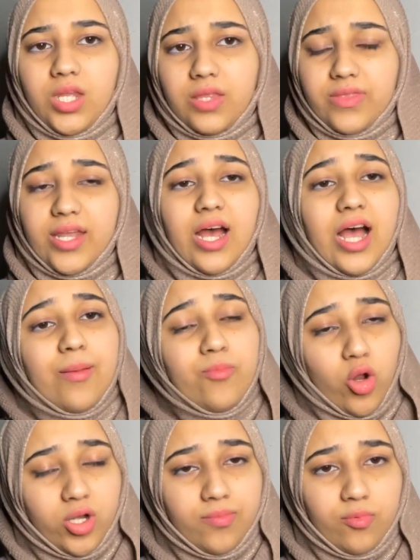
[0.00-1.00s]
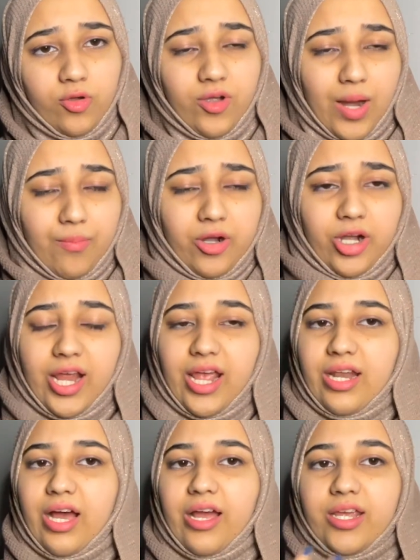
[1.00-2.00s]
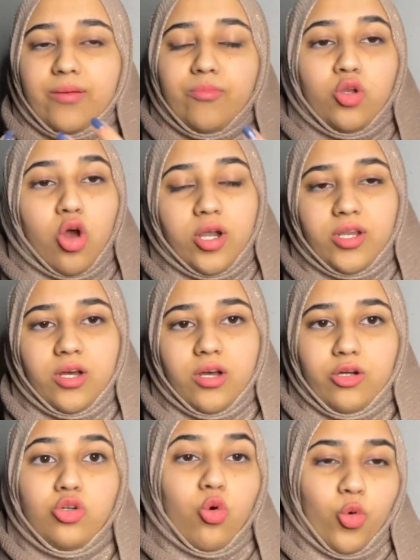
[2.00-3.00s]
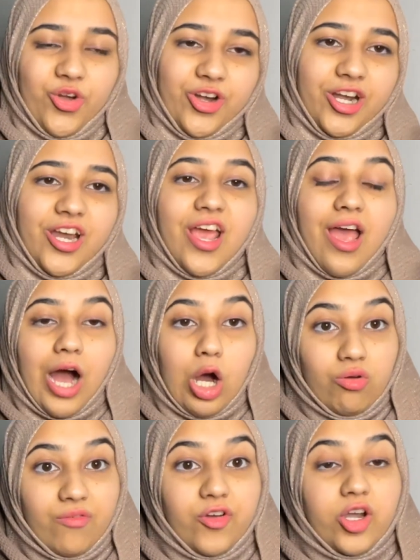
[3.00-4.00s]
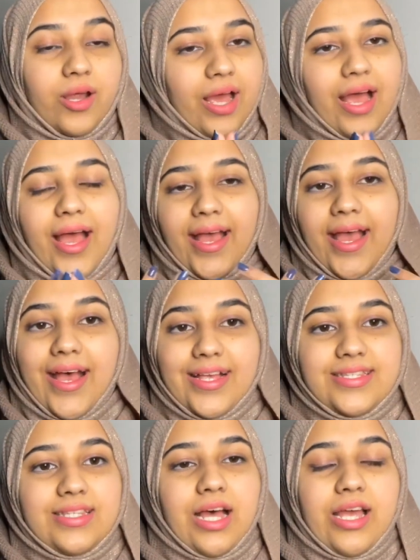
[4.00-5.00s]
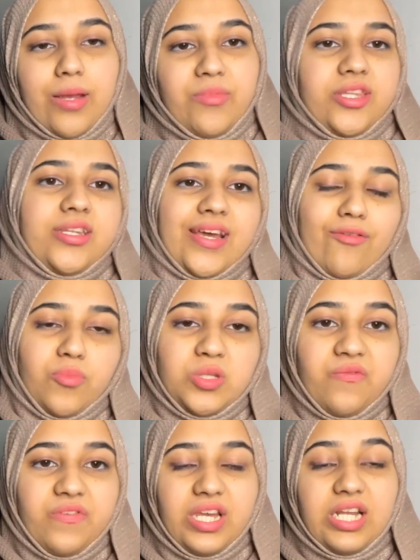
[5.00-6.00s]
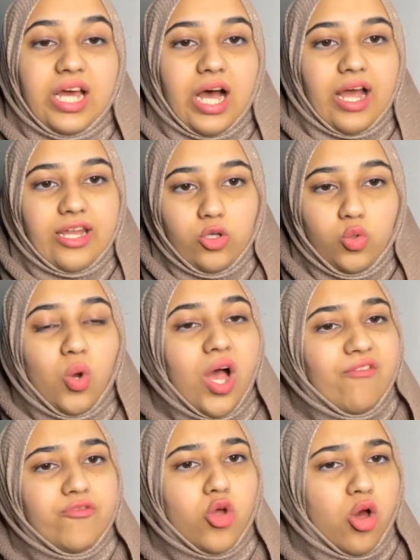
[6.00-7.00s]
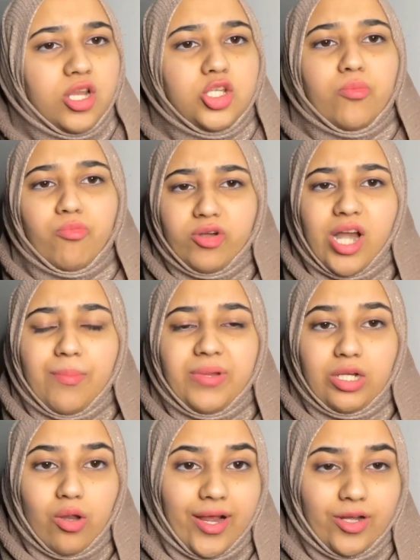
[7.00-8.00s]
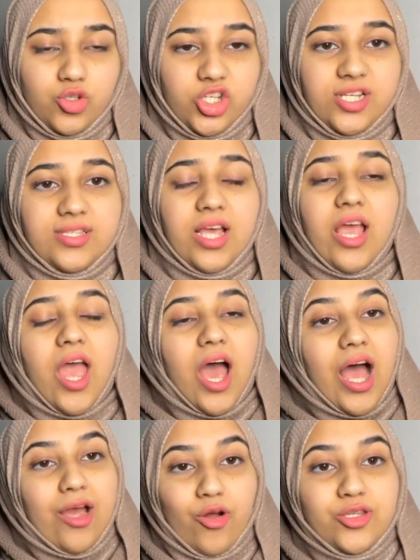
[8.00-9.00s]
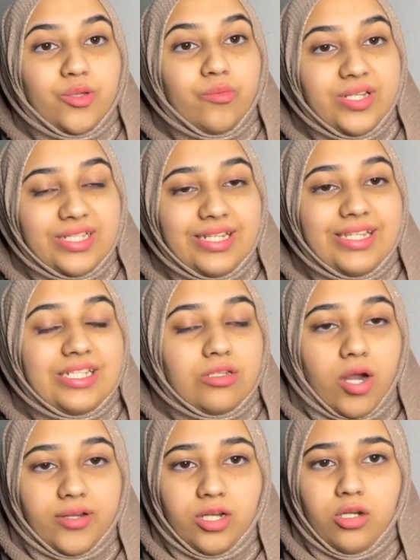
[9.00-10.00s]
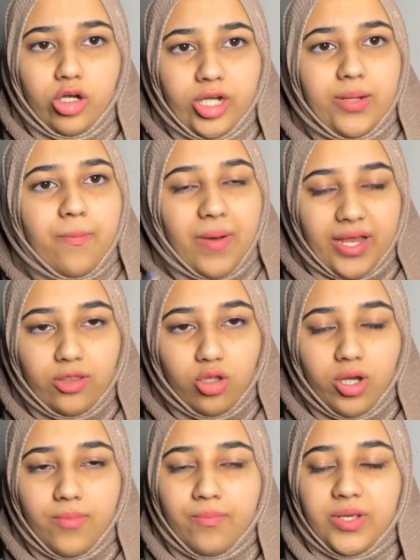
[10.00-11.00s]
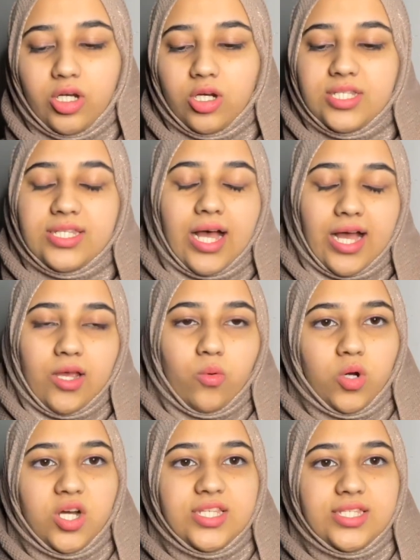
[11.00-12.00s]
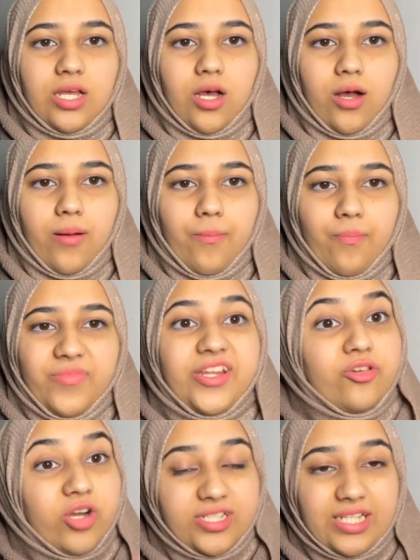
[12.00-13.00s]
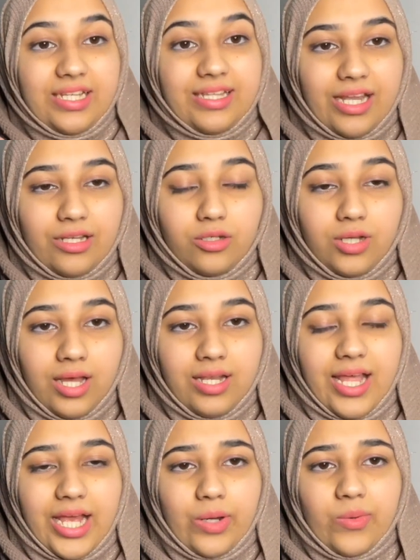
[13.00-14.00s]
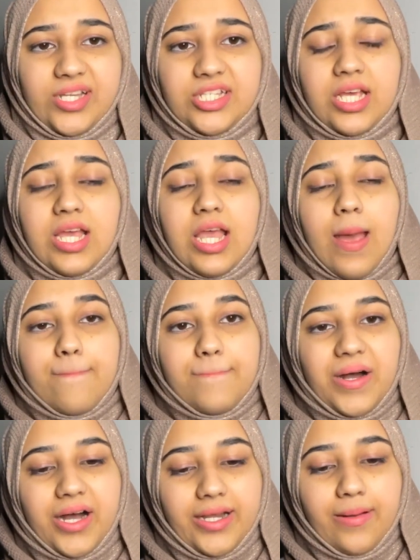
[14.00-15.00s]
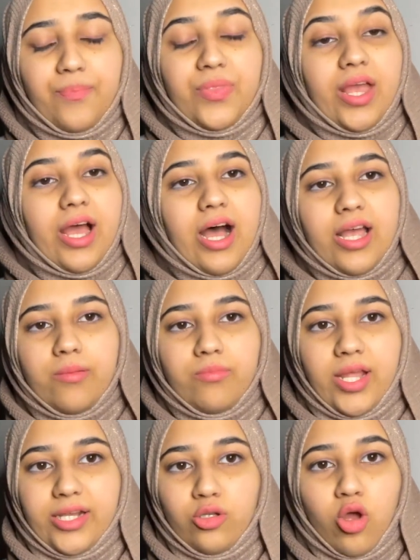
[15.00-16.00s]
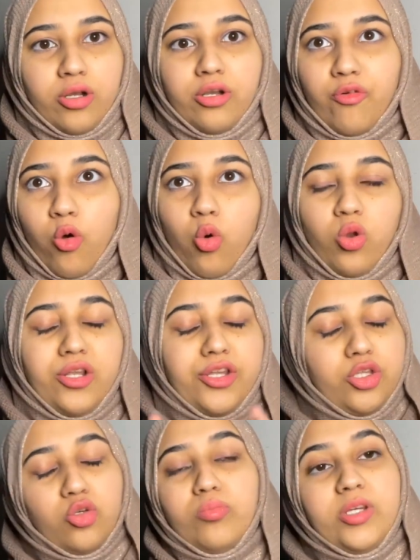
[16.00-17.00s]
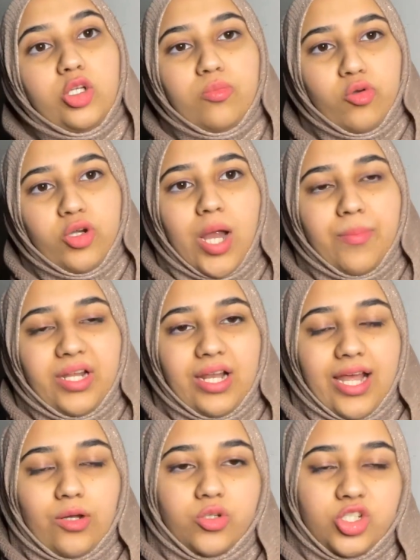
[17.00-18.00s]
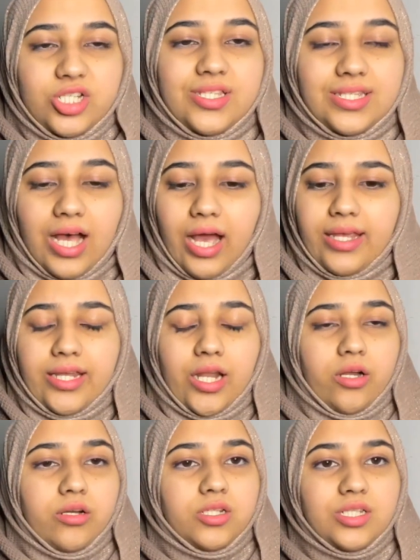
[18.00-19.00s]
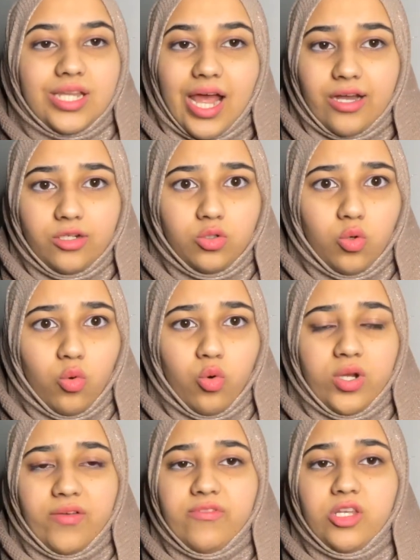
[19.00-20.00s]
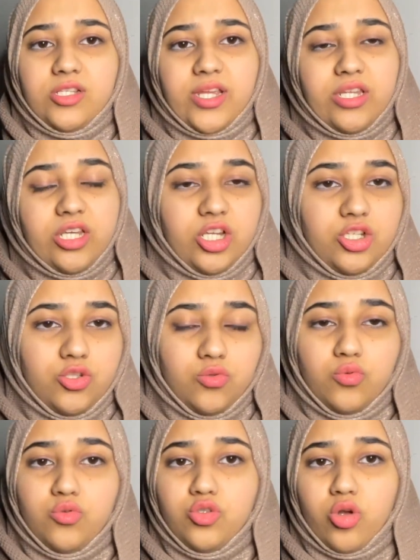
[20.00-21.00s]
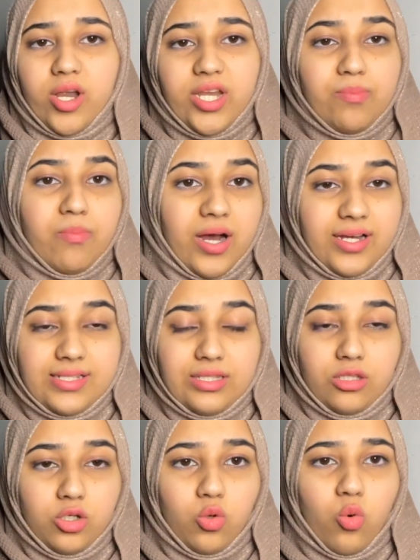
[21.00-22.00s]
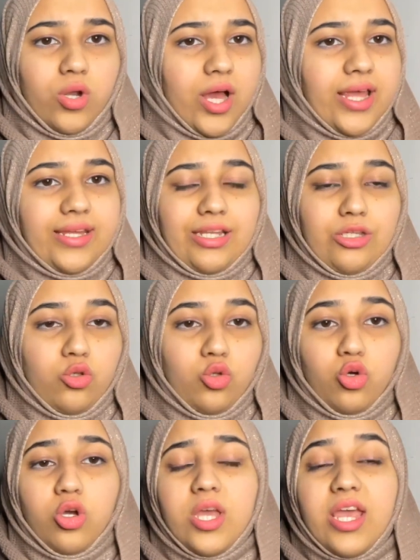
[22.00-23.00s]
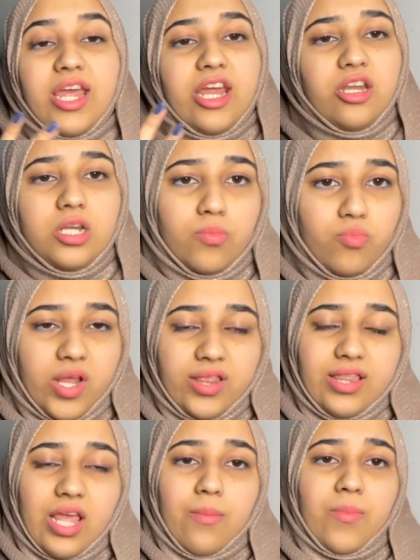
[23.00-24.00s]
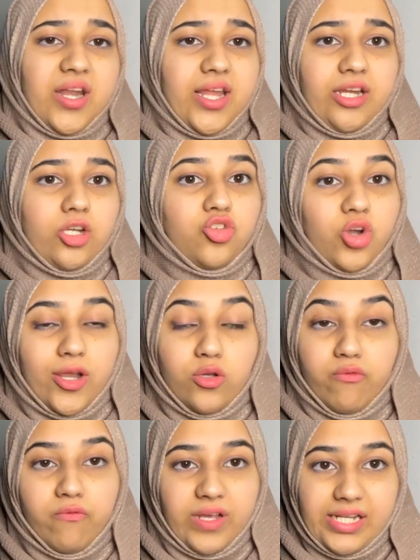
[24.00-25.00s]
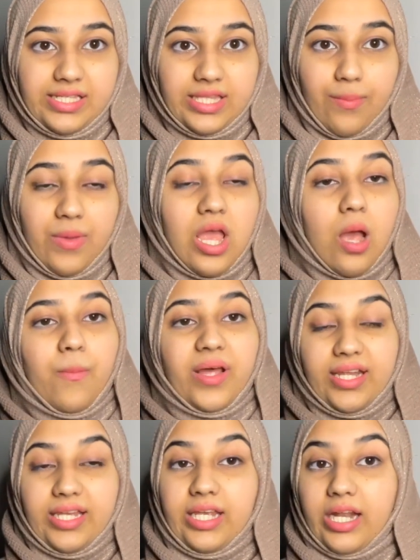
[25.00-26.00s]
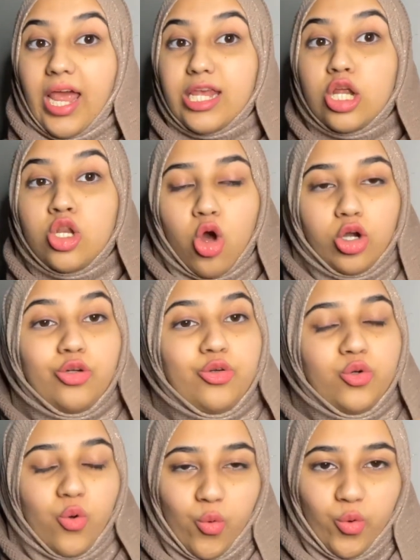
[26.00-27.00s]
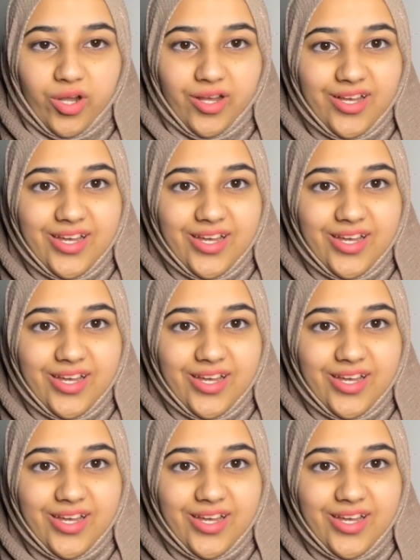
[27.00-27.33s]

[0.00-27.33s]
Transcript: that i am not a programmer and i am not a coder however as I am in the DevOps field, I do have knowledge of programming languages. I also recently started learning Python because I was um, interested in that uh, language. But I am like not a whole newbie to programming languages. I can understand code if there's any issues or any bugs in the code. I can, you know, interpret them and I can try to fix them. But again, I cannot code.